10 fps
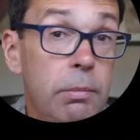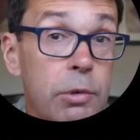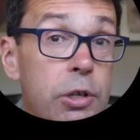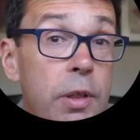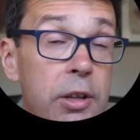
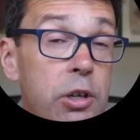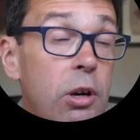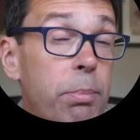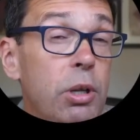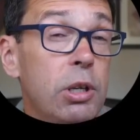So that's going
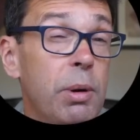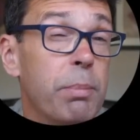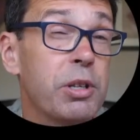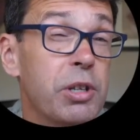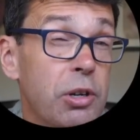to put you in a
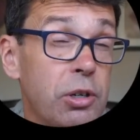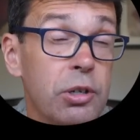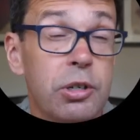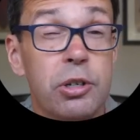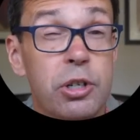position
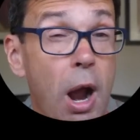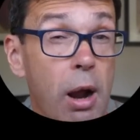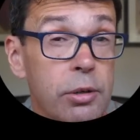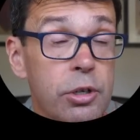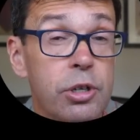to
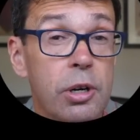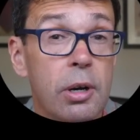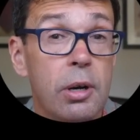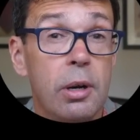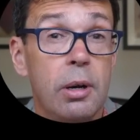judge,
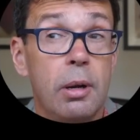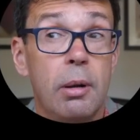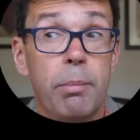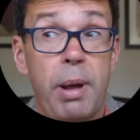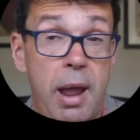
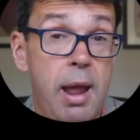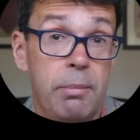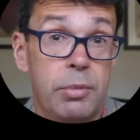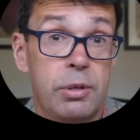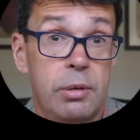
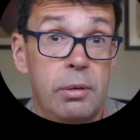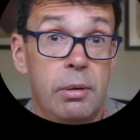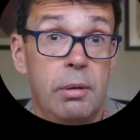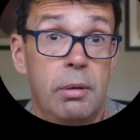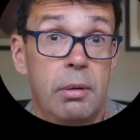perhaps,
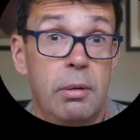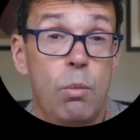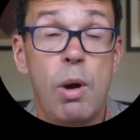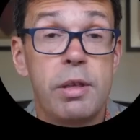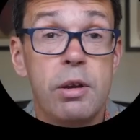
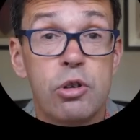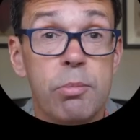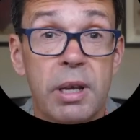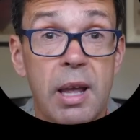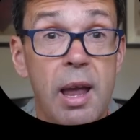whether you should
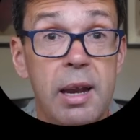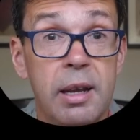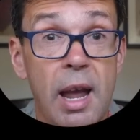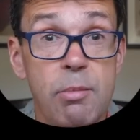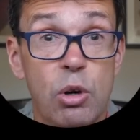be in
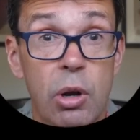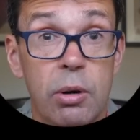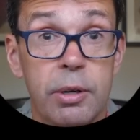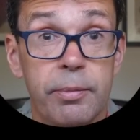game or not.